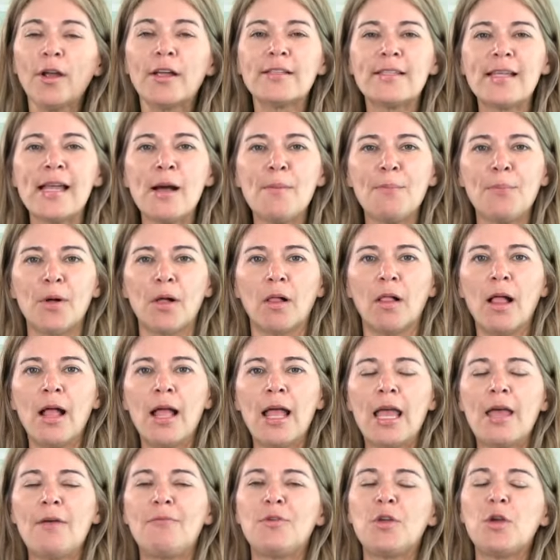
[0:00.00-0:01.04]
example,
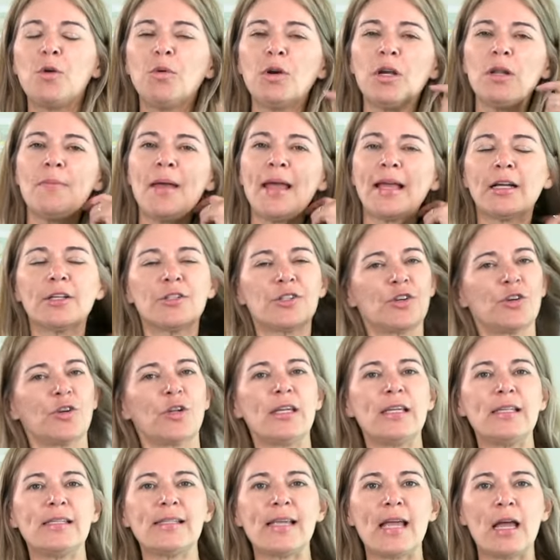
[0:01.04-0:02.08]
if you were to make a
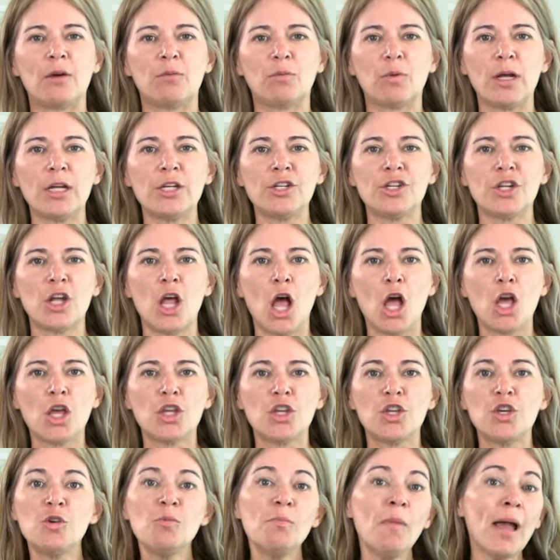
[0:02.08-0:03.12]
turkey sandwich,
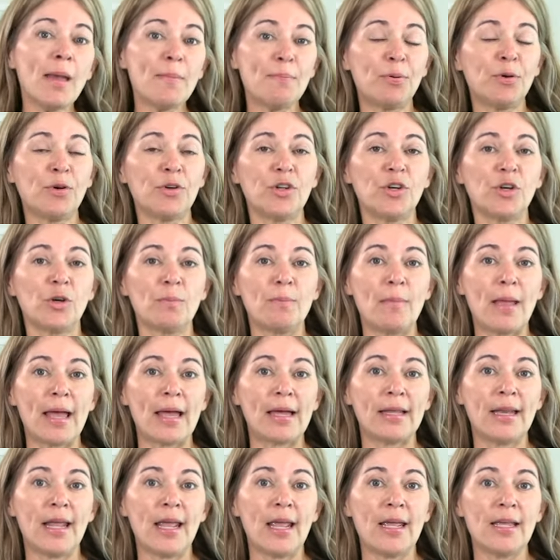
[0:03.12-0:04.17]
you might put your
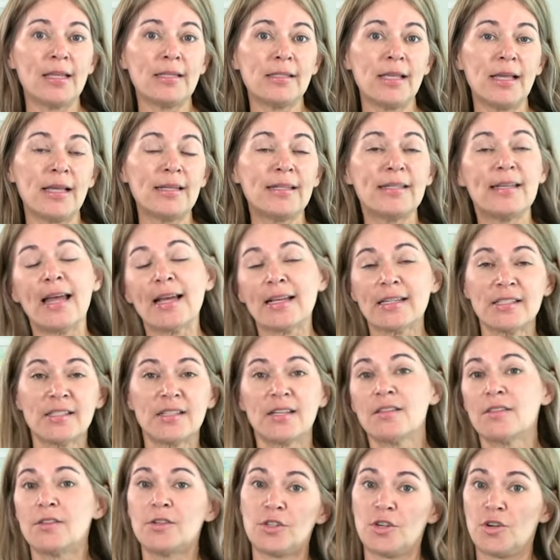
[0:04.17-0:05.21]
mayonnaise next
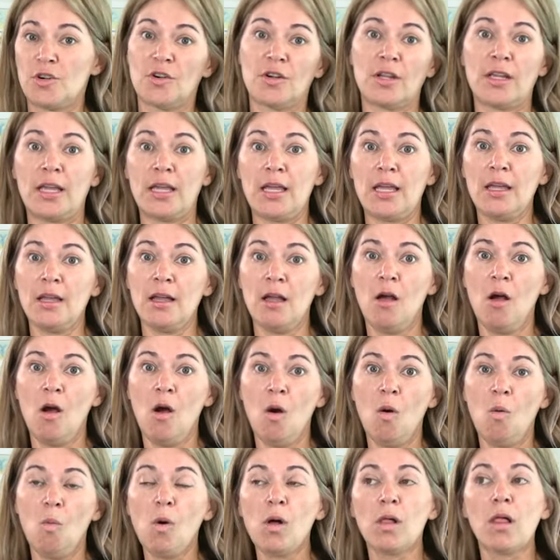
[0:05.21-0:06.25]
to the turkey.
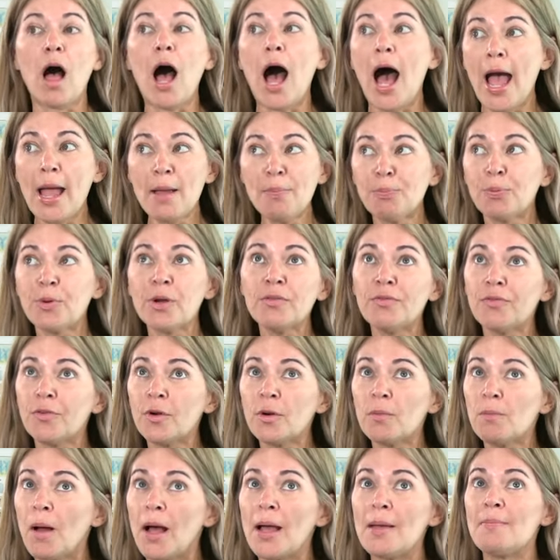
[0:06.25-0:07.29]
Well, I
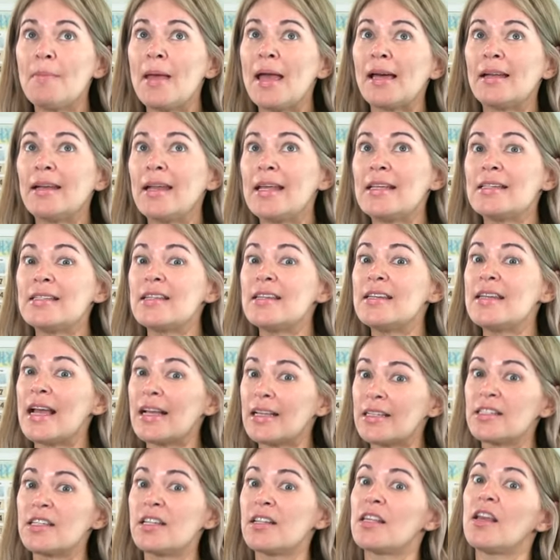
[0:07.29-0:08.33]
prefer my mayonnaise
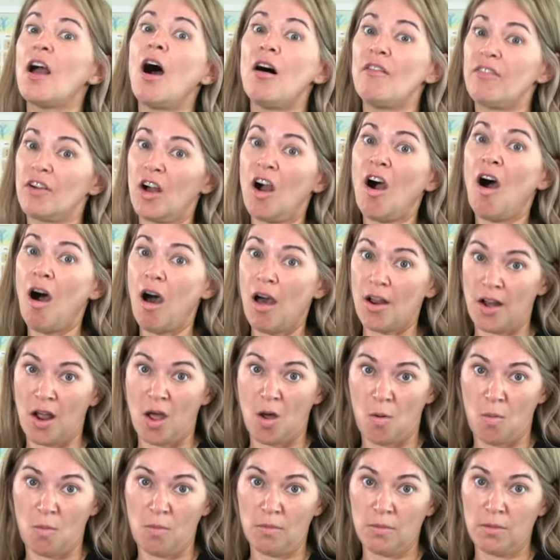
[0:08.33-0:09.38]
next to the
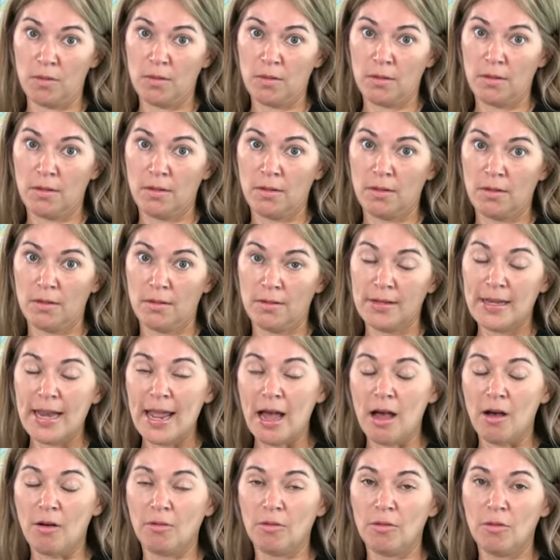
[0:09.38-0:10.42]
avocado.
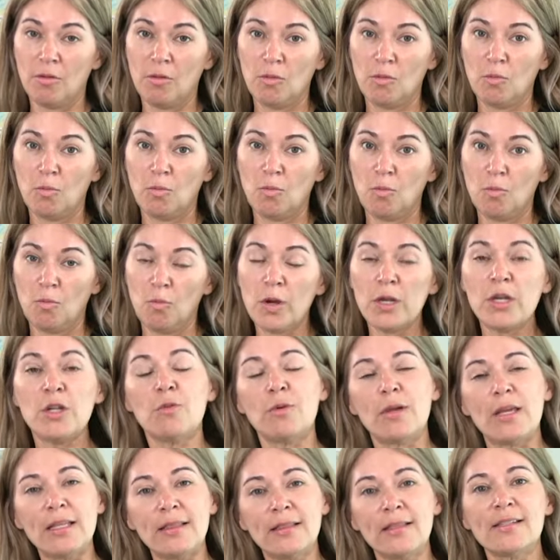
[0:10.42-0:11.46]
Now, when
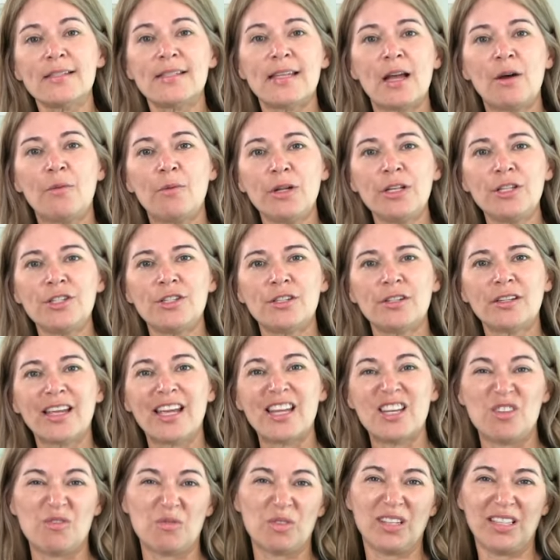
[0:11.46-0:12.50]
you eat the sandwich,
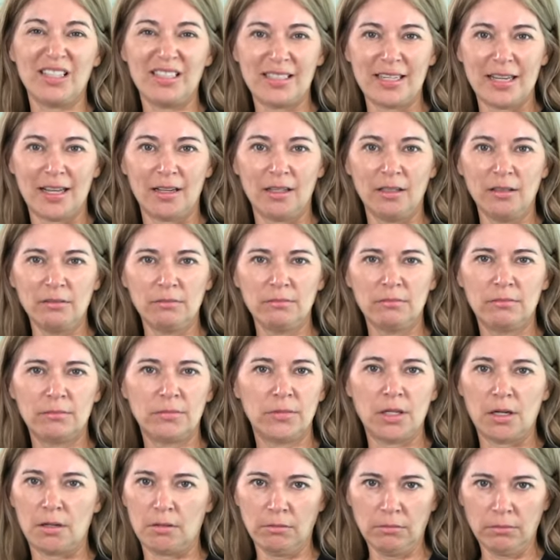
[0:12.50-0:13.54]
can you really tell?
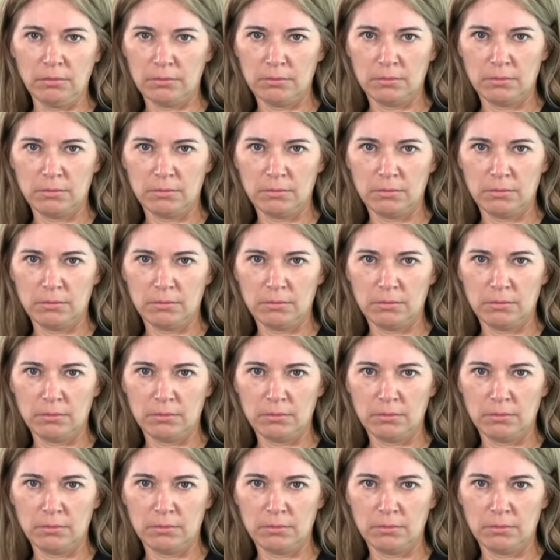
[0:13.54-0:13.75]
No.